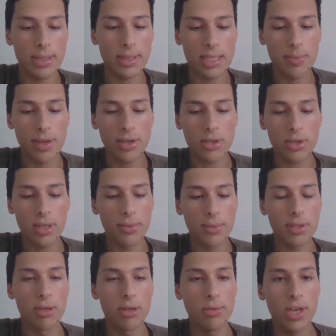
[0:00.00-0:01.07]
especially
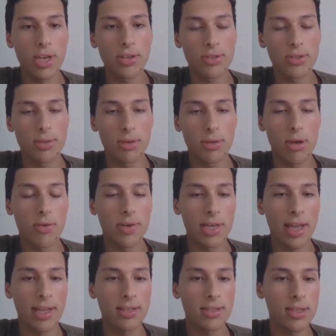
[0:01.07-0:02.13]
with the new changes due to
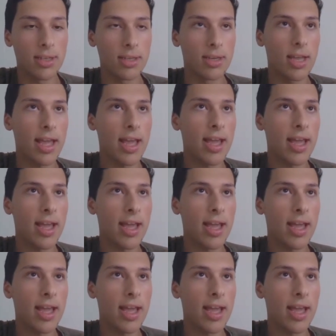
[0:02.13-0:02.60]
COVID-19.